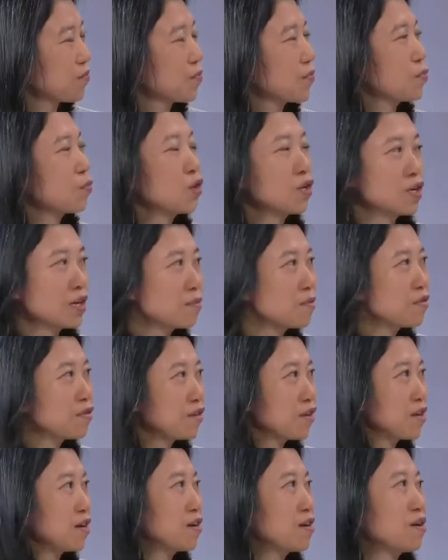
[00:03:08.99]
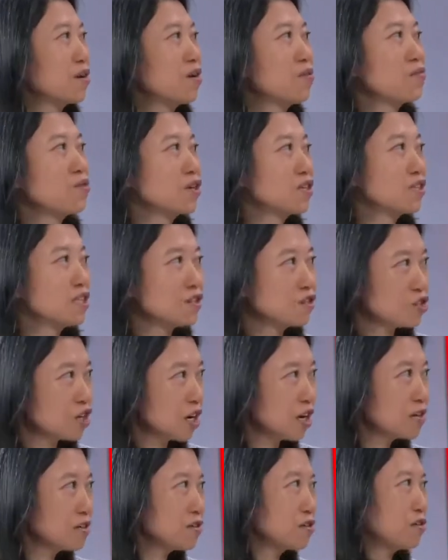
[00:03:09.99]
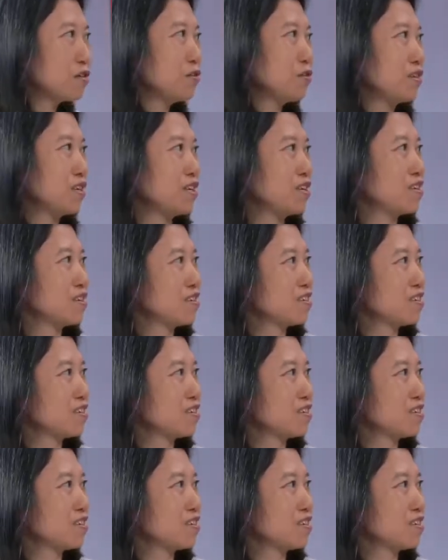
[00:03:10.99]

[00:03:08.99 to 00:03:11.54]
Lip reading: What happened there, and what did China do there?